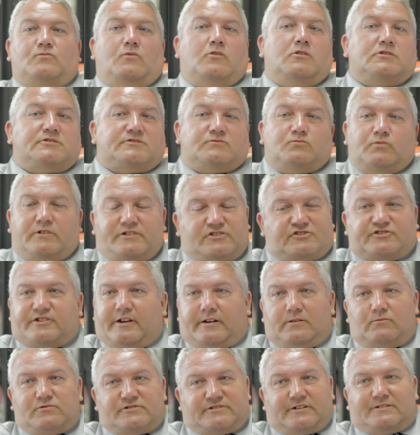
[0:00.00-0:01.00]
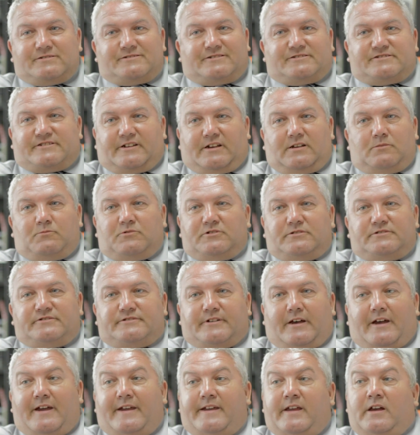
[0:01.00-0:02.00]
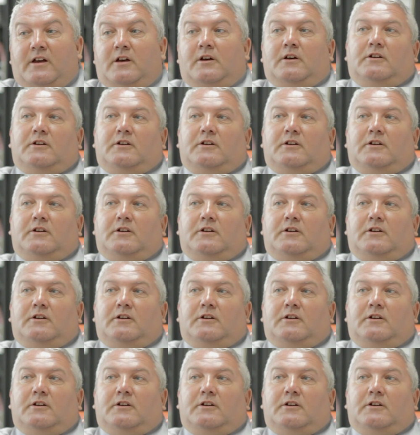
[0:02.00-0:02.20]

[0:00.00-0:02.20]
was and which day was entertainment day,